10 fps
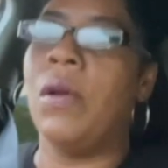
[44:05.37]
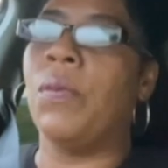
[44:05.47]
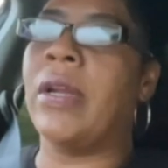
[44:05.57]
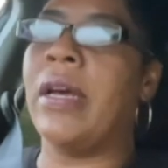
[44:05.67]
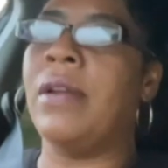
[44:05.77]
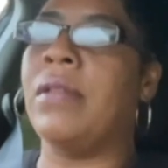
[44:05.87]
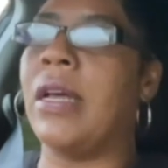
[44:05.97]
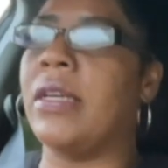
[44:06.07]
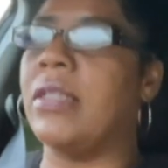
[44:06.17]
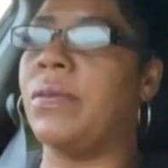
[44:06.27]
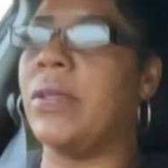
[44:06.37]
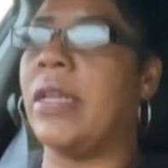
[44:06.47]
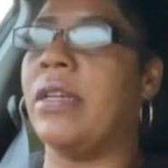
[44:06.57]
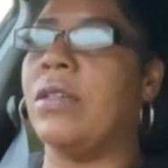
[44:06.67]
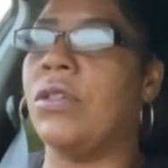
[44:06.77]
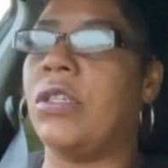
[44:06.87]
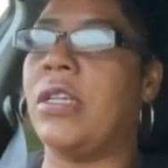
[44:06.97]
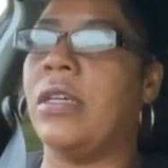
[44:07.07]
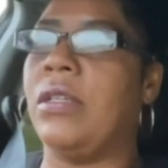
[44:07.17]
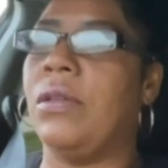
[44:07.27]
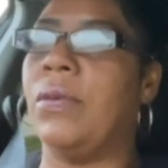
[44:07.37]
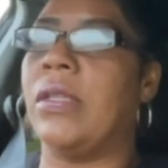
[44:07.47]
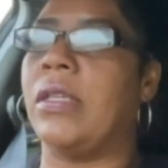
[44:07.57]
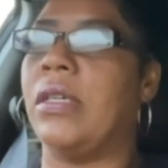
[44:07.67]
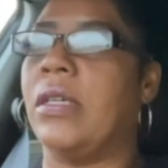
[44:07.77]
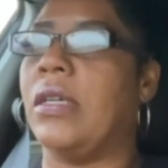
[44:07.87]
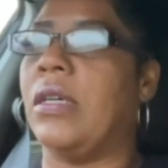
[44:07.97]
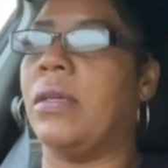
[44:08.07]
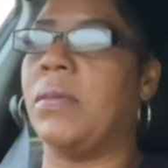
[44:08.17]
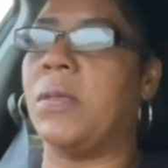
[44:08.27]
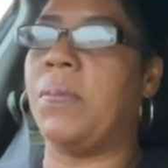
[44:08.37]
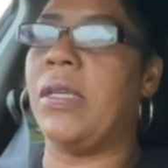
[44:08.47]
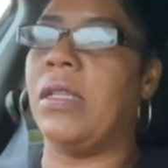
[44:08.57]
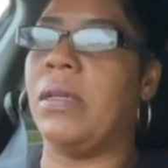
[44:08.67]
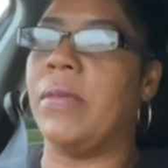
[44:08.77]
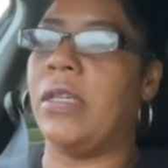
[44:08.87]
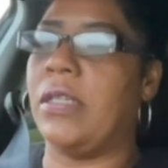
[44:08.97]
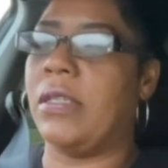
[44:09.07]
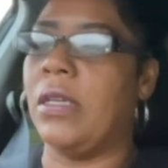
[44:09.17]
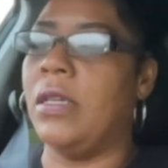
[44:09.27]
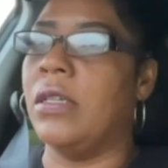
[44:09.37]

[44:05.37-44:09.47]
what I don't like is when they don't tell you what the um, speed limit is.